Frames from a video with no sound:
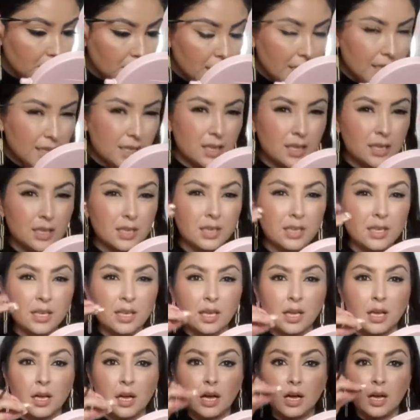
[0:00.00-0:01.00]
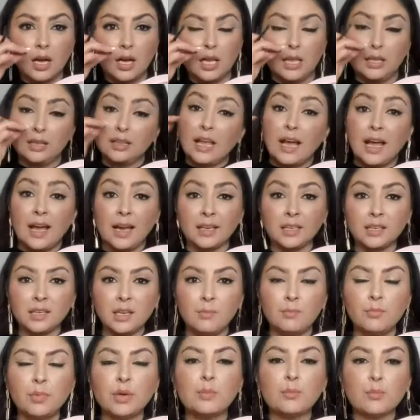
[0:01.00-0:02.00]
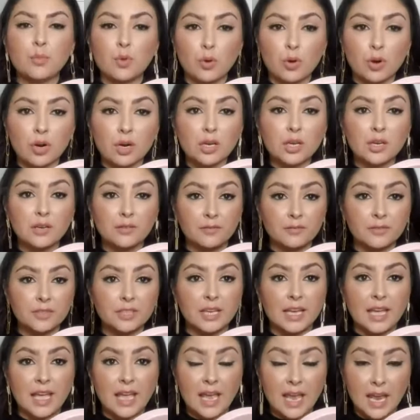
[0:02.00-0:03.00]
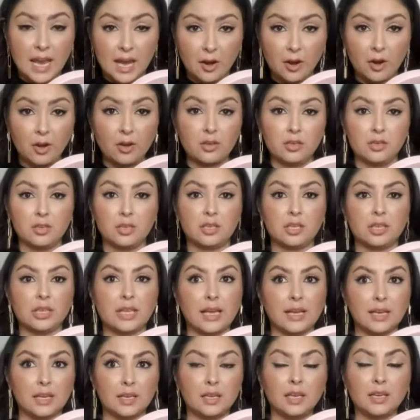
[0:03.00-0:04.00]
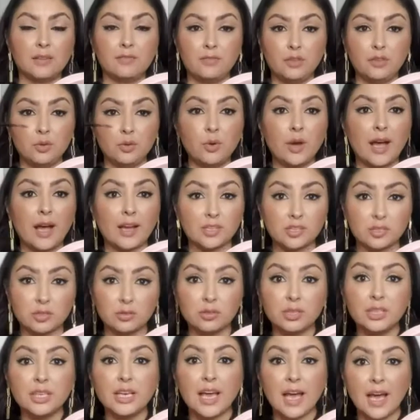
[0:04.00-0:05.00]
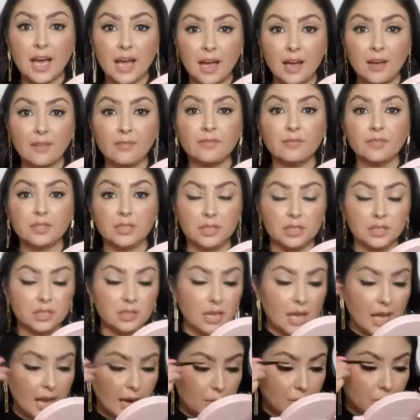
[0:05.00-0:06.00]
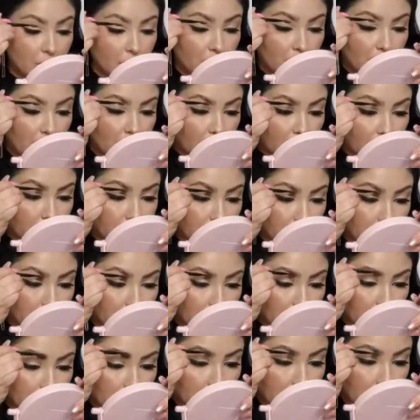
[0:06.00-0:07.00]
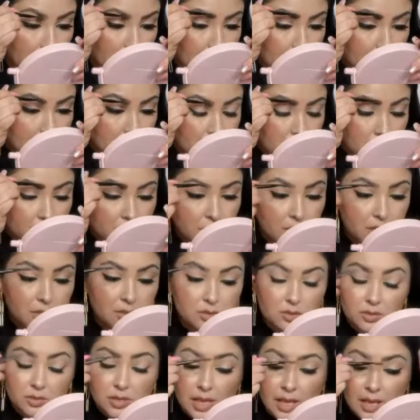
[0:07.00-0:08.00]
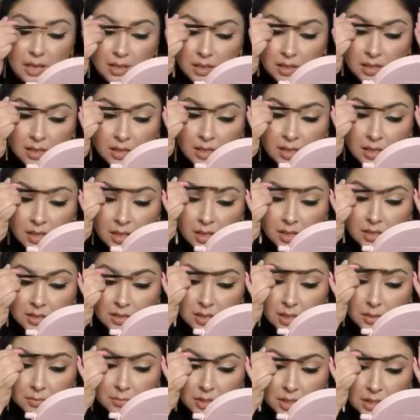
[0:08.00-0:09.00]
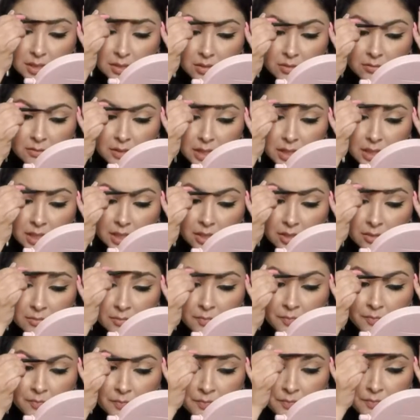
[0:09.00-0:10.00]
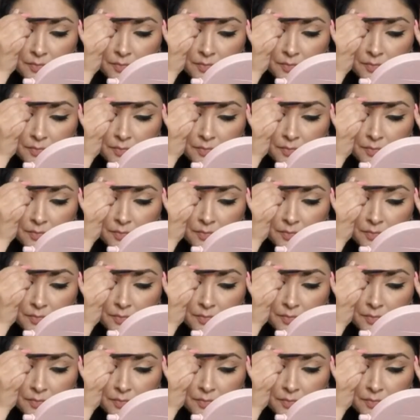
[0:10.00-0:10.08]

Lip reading: like a line, but more of the hair look. Like if you actually have the eyebrow hair. Okay? So you're gonna do that. Same thing over here.